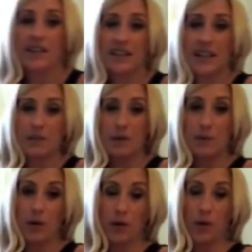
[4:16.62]
this is going to be
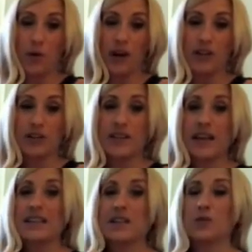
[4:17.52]
both a core
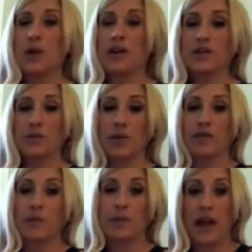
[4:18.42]
exercise as well as more
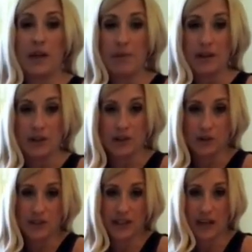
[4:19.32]
of a plyometric, so
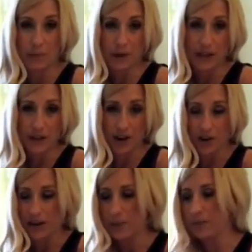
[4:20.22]
it's going to help get your heart
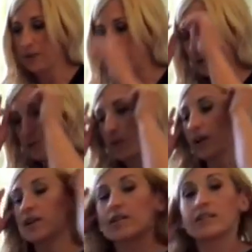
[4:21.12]
rate up a little bit
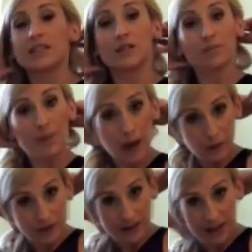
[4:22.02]
more. This is
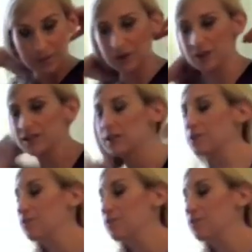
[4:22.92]
mountain climbers.